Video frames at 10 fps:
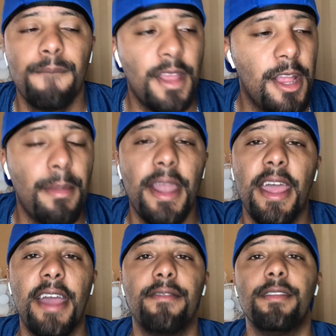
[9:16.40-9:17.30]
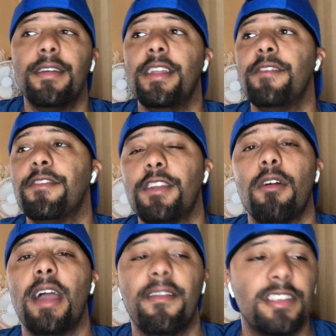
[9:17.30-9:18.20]
Everybody have it. And if you
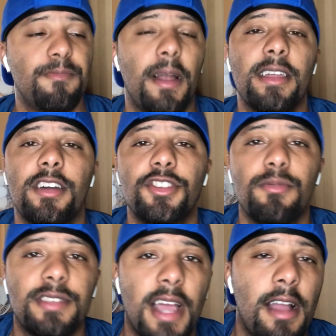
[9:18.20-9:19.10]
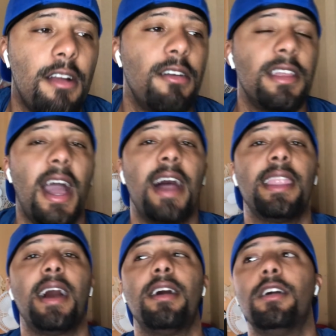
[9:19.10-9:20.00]
don't have it, it's probably because you retired early, I
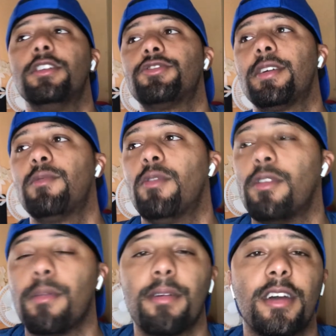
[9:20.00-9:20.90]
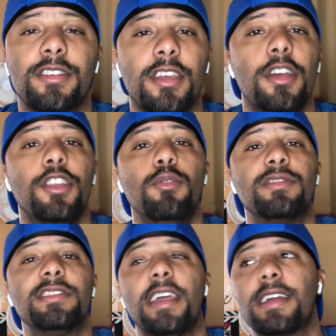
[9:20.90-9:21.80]
la Andre Ward, because you
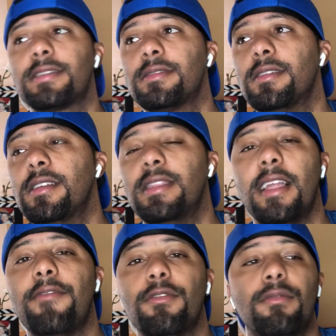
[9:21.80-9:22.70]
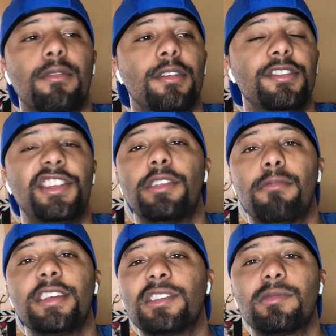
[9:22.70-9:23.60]
was next level
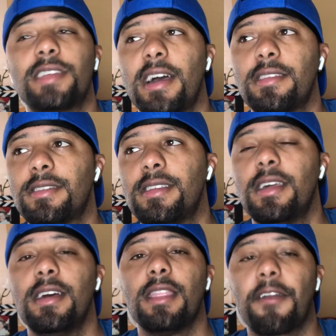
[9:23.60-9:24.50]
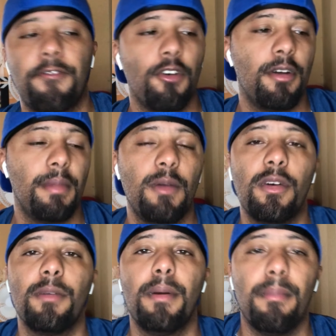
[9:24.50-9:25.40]
generational talented like Floyd
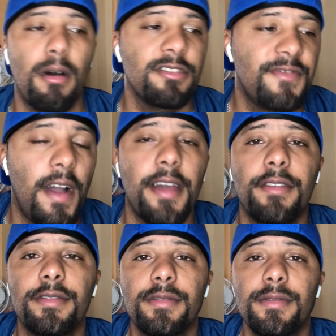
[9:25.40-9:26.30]
Mayweather. But most fighters